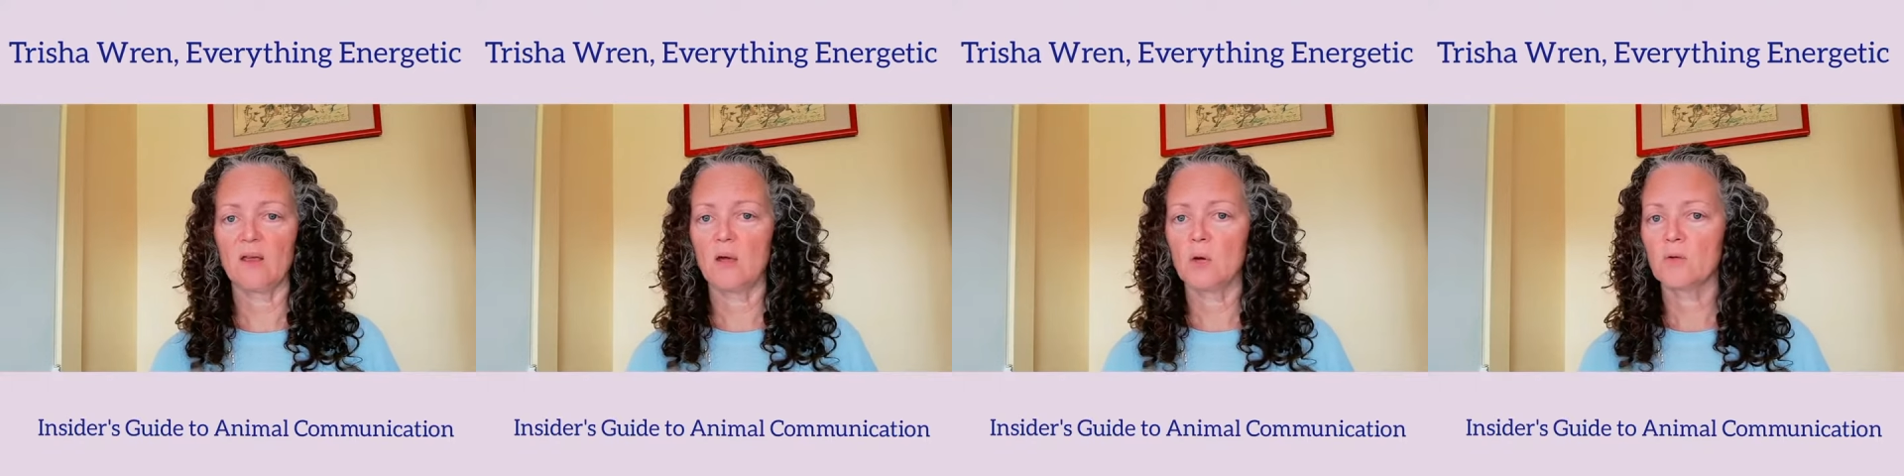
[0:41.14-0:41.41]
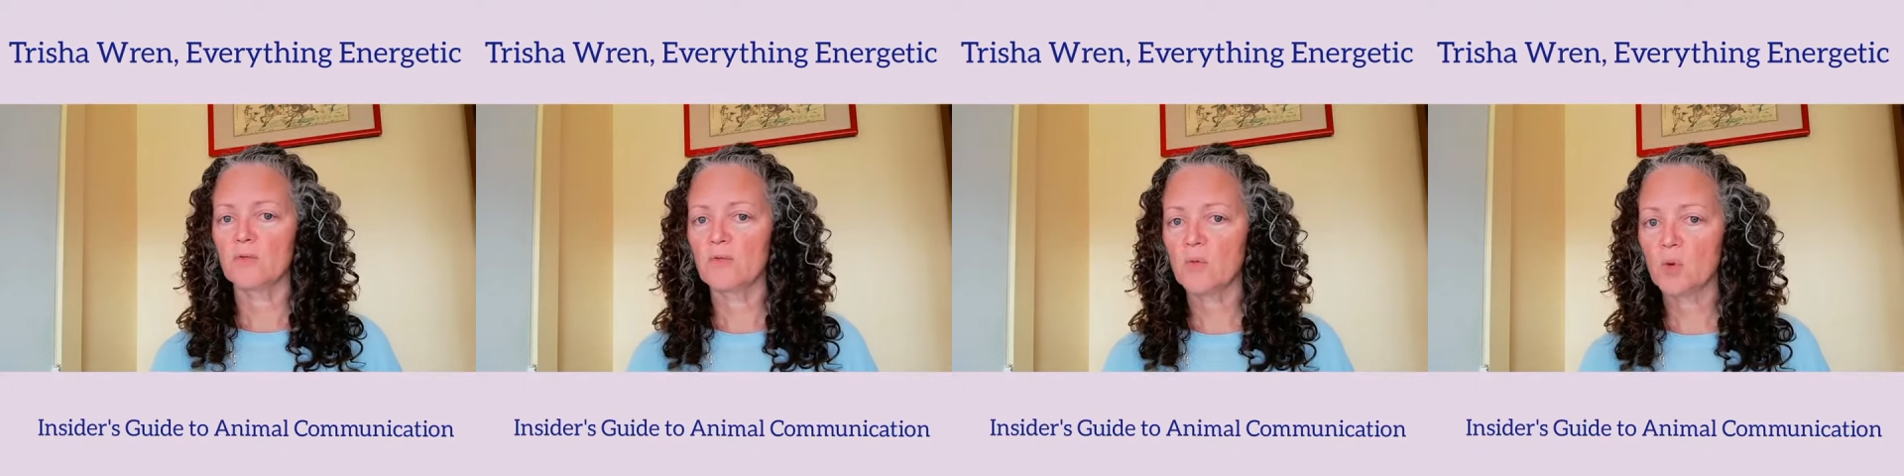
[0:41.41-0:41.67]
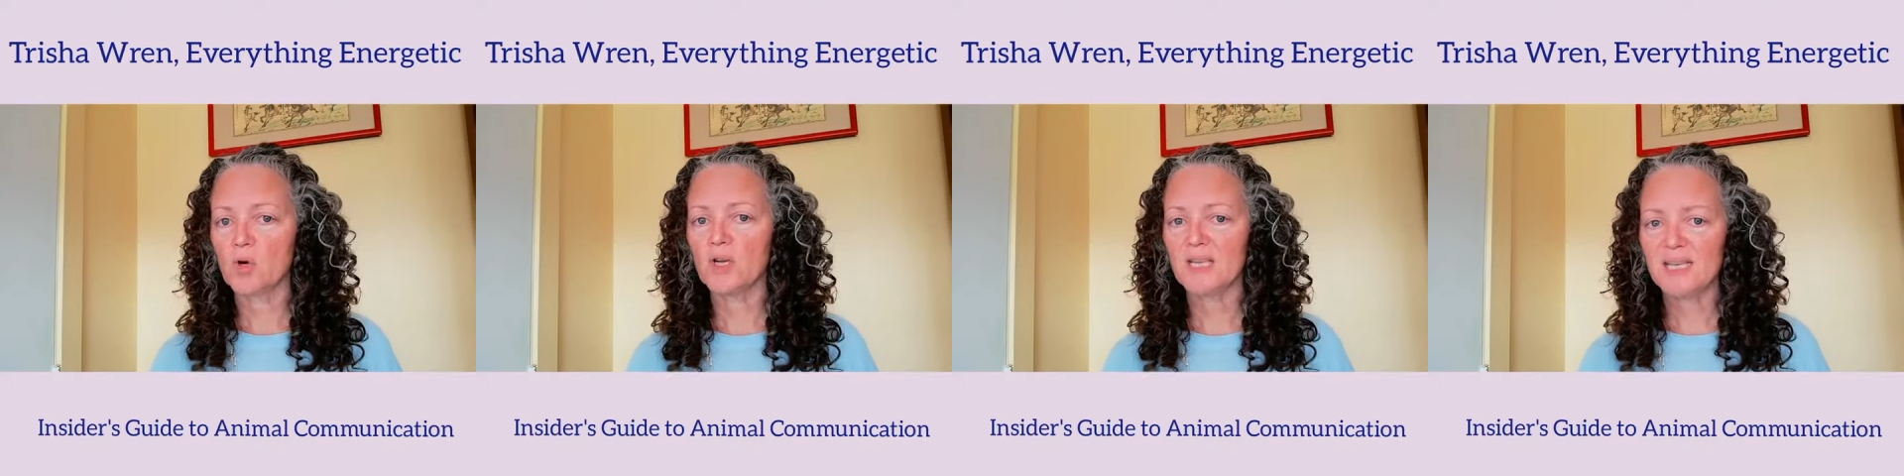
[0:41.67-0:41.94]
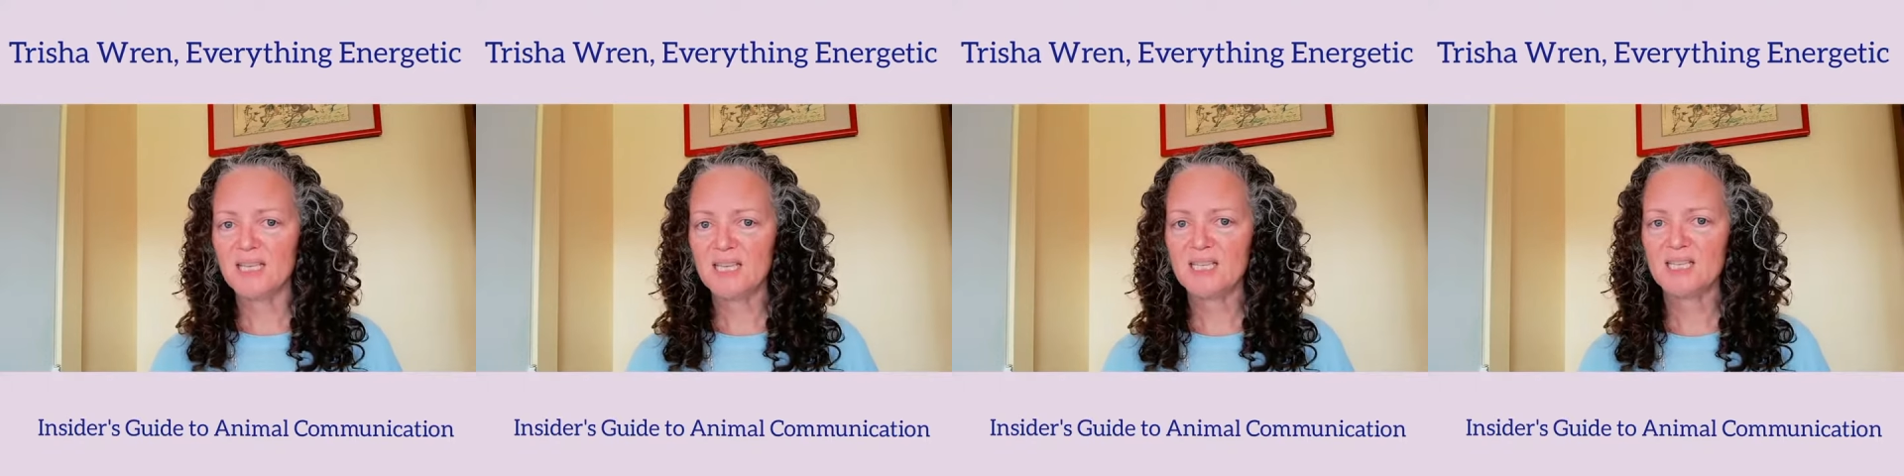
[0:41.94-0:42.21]
4
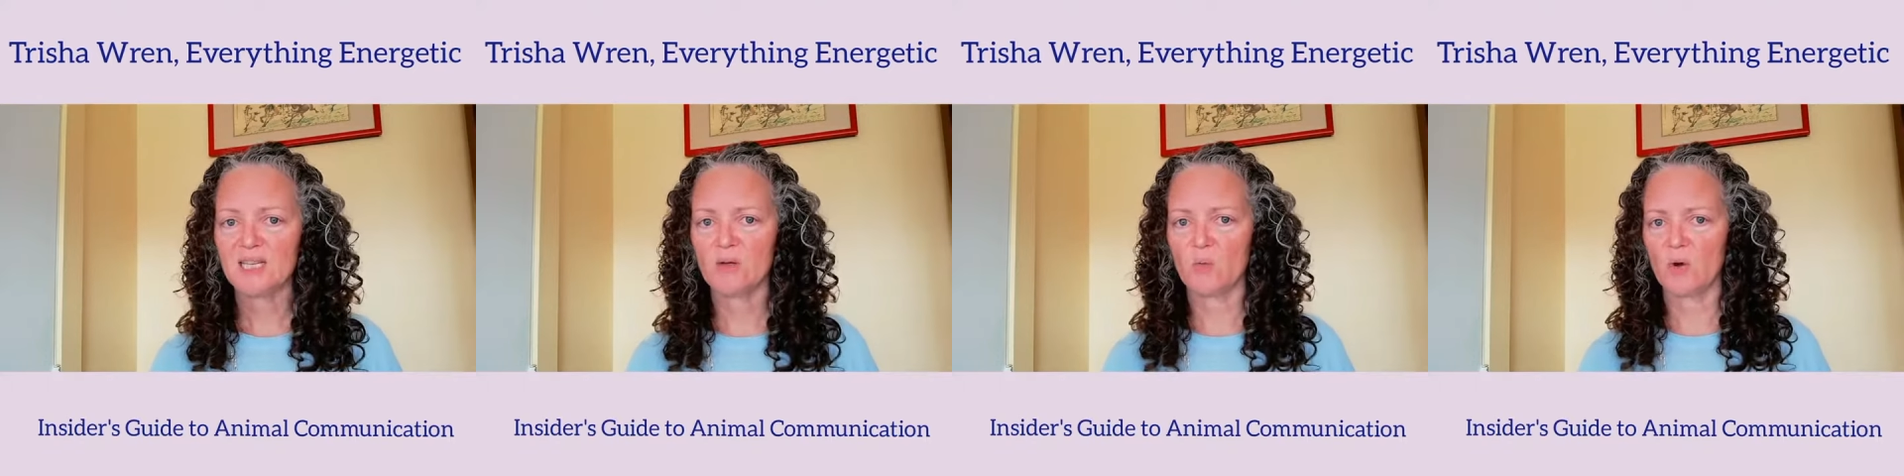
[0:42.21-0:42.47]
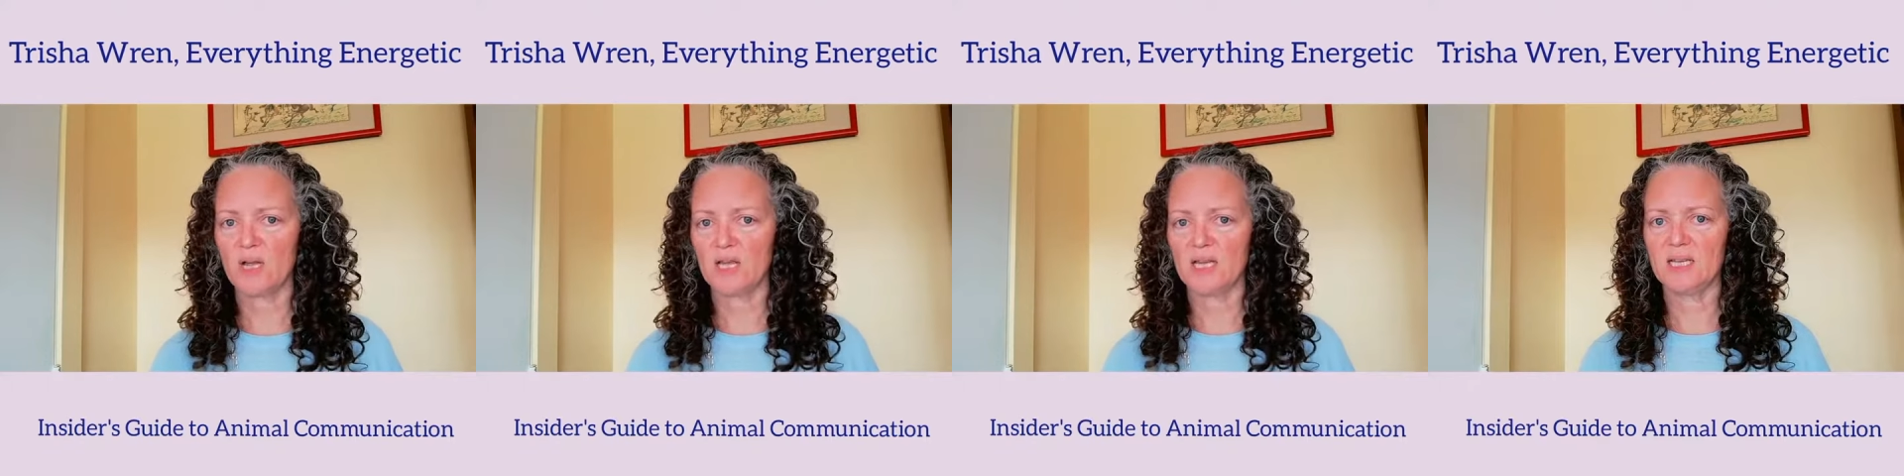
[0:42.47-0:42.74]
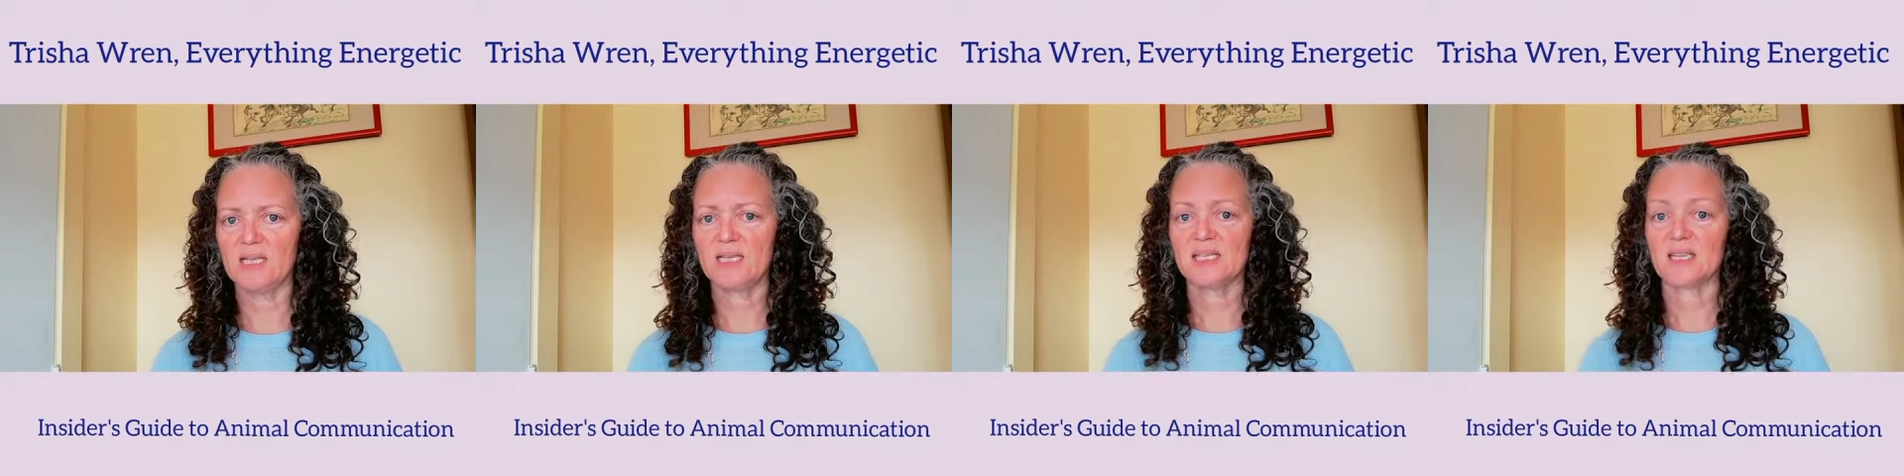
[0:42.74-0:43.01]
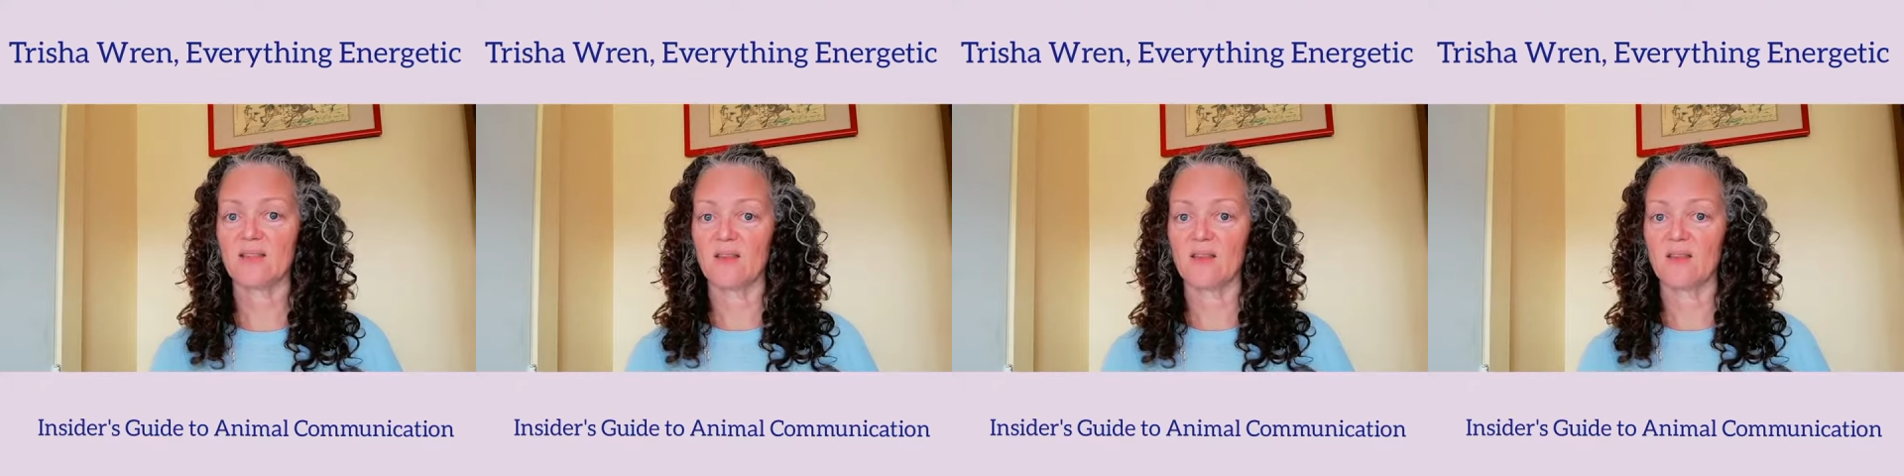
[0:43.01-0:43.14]
easy ways